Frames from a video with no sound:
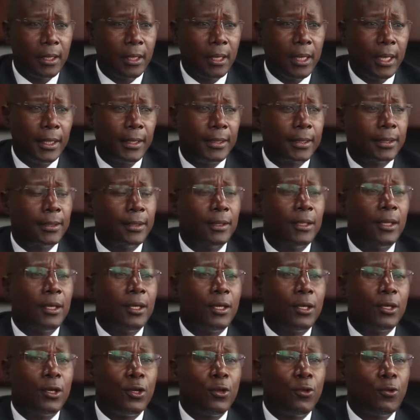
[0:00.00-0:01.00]
that
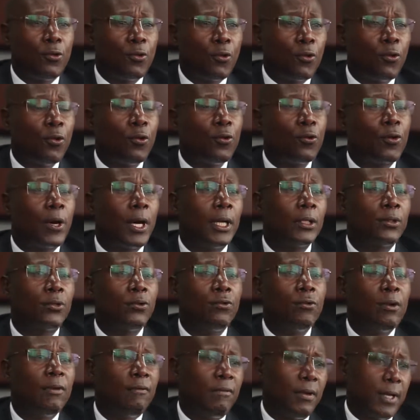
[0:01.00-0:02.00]
you can't
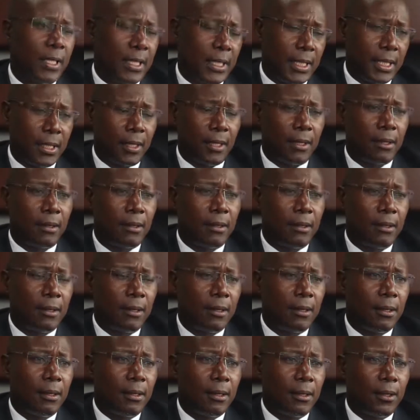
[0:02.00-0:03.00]
do everything.
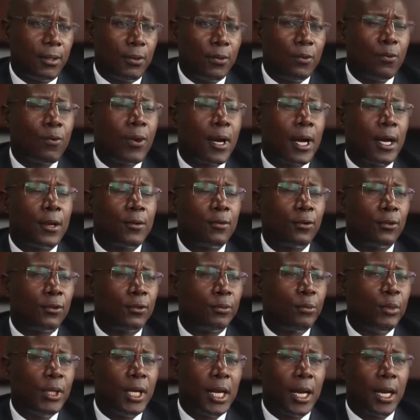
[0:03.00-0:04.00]
You
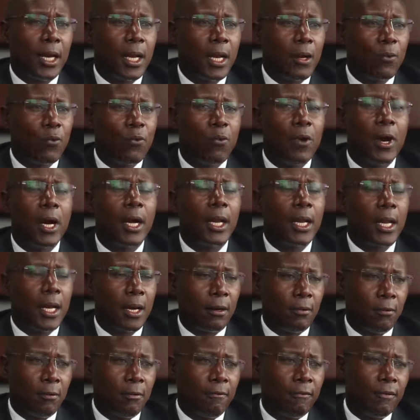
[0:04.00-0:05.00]
cannot be an agu and
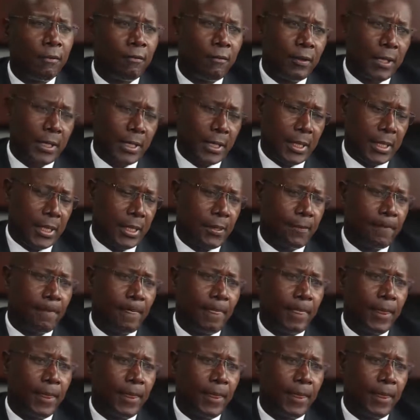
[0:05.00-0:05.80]
agu of everything.